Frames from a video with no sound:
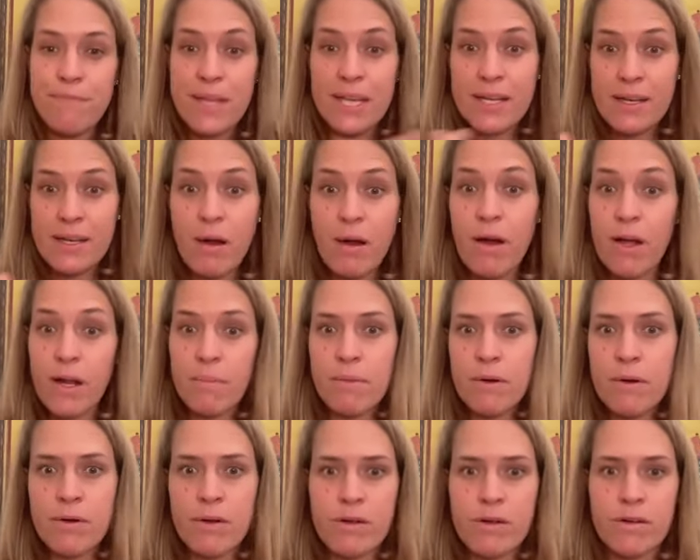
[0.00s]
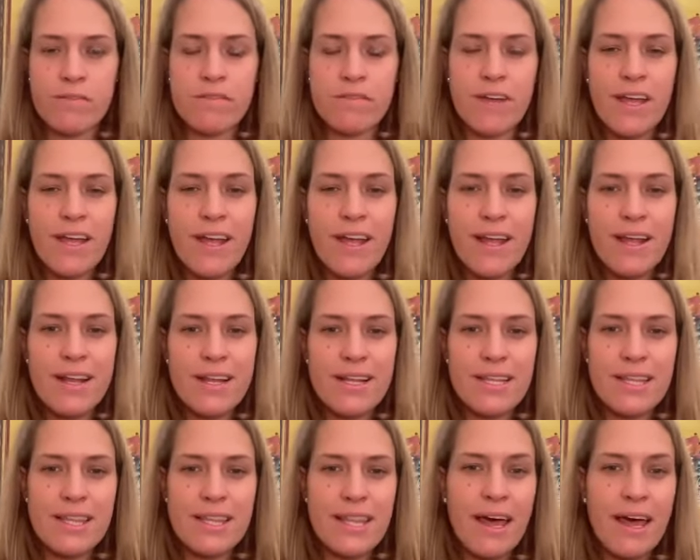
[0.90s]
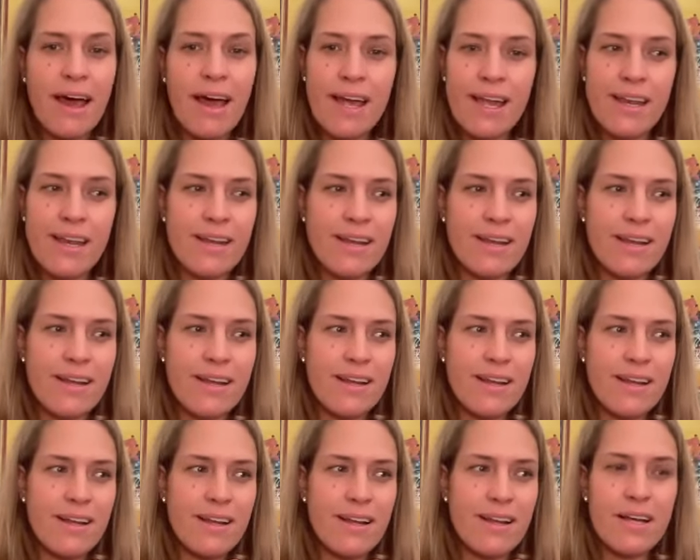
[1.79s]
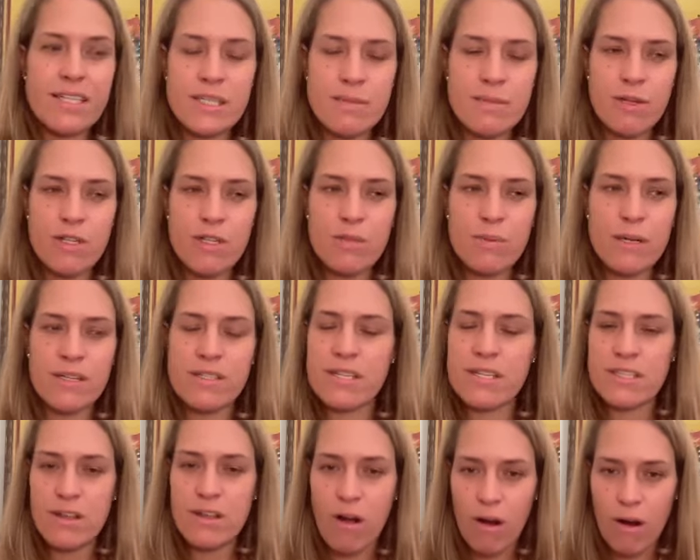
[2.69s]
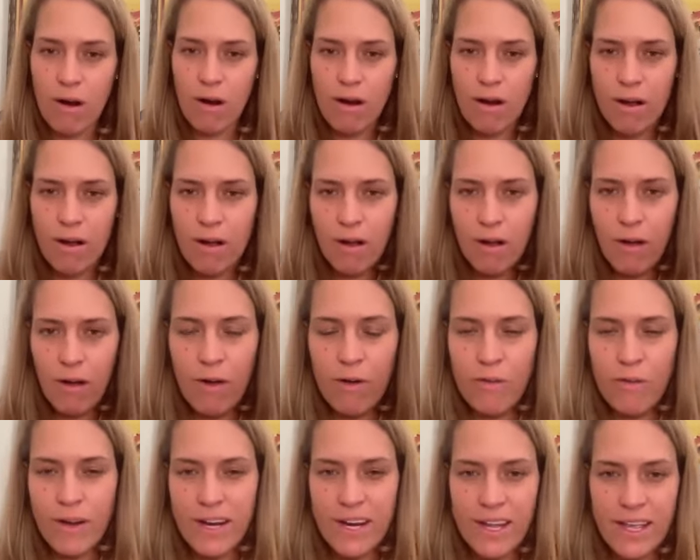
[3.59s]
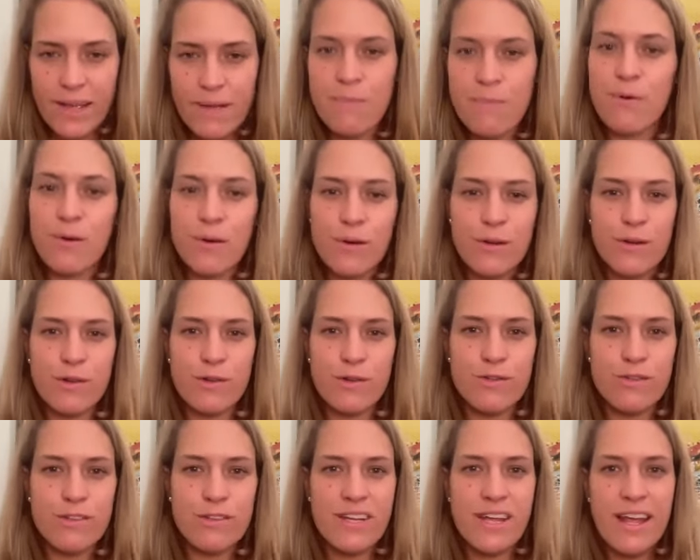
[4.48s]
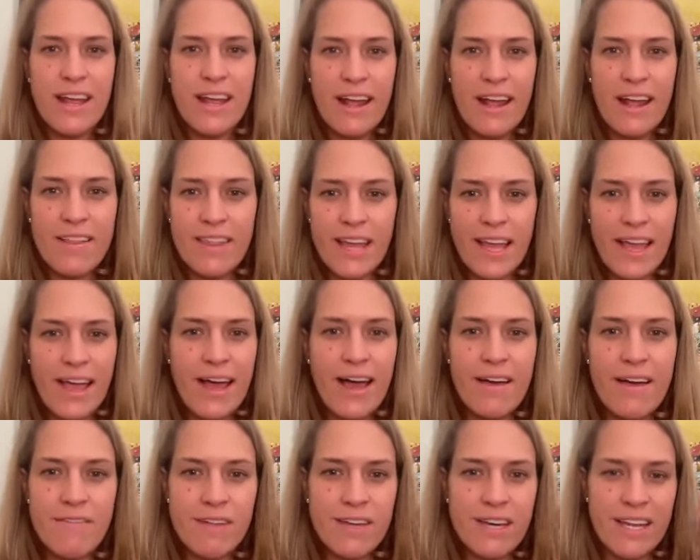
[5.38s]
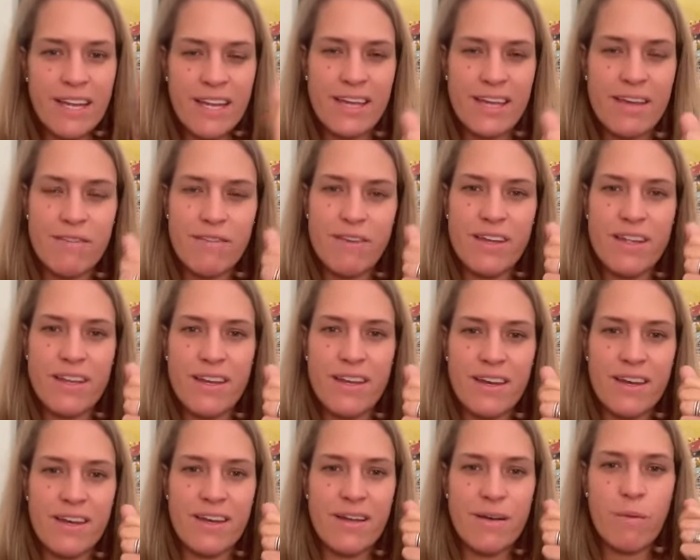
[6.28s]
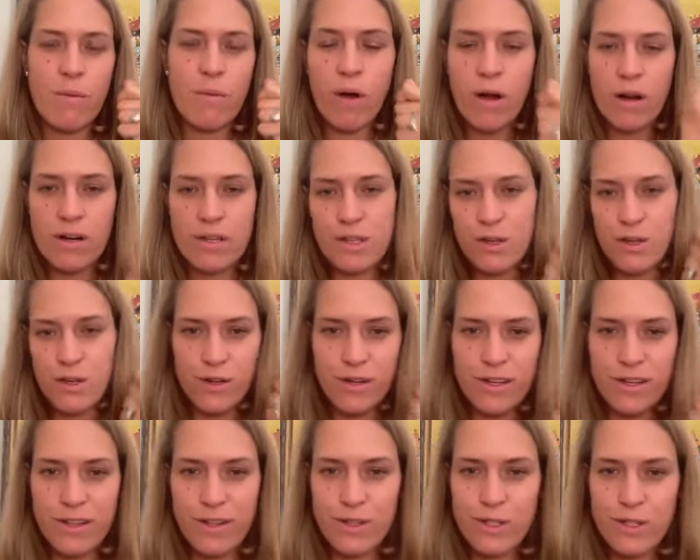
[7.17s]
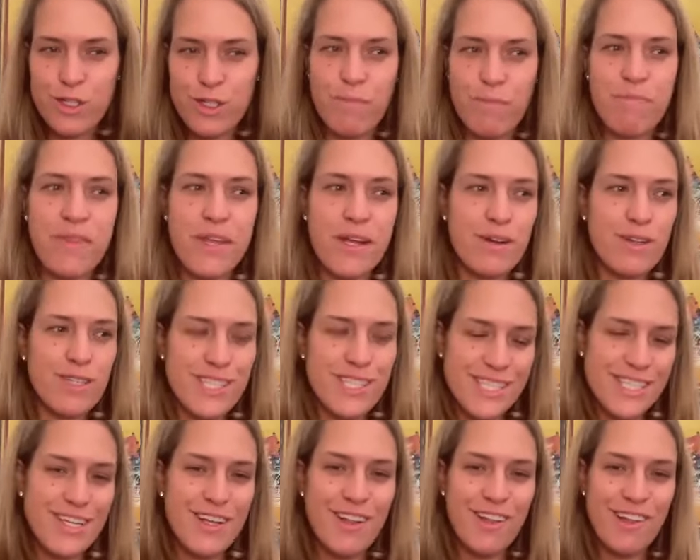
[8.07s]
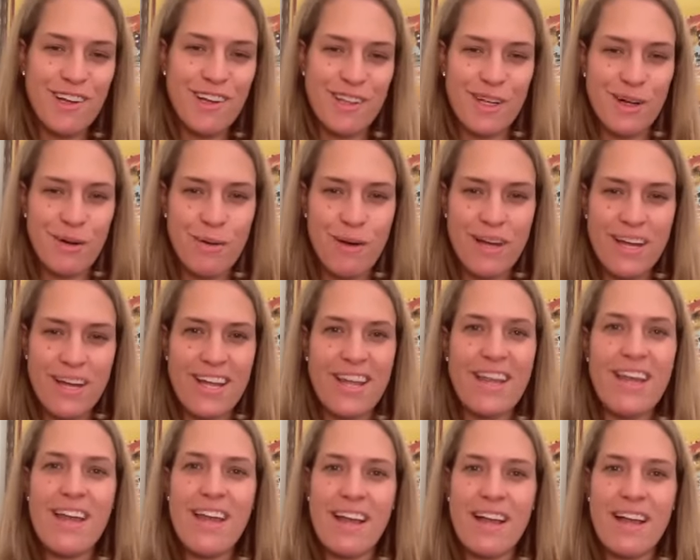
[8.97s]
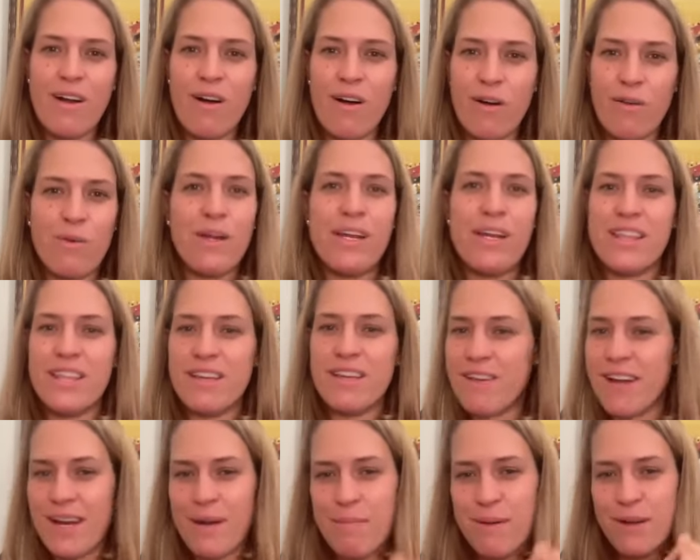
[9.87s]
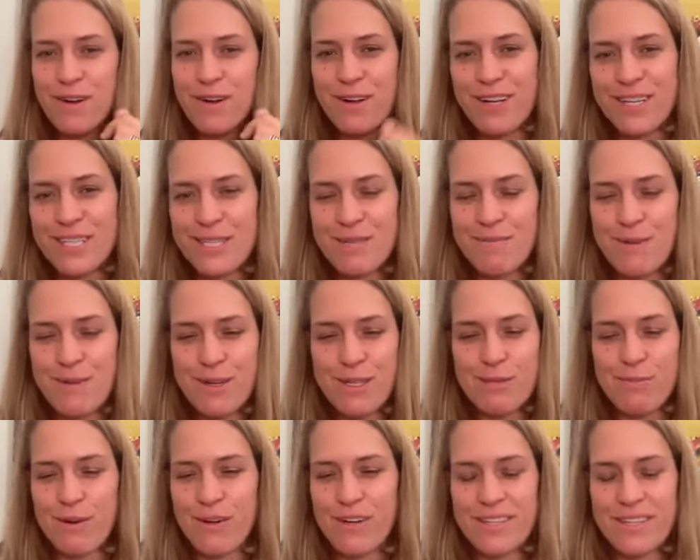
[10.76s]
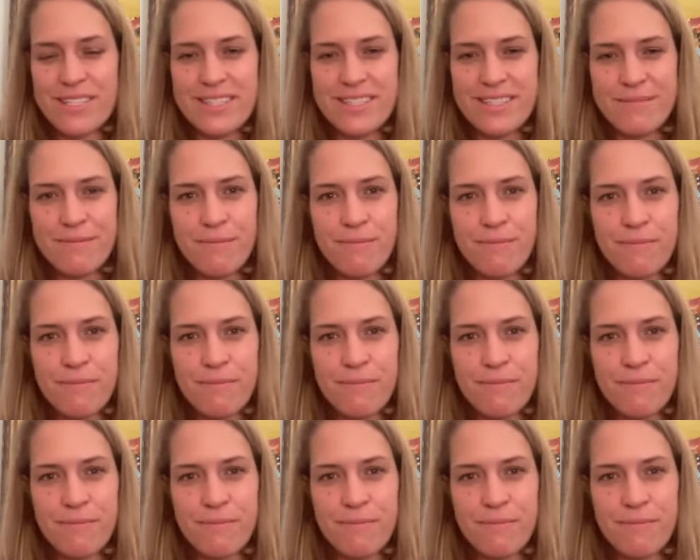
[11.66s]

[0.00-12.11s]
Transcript: In automotive, that customer experience has already improved, and they haven't even walked through your dealership. They're still on their way, and already they've had a better customer experience.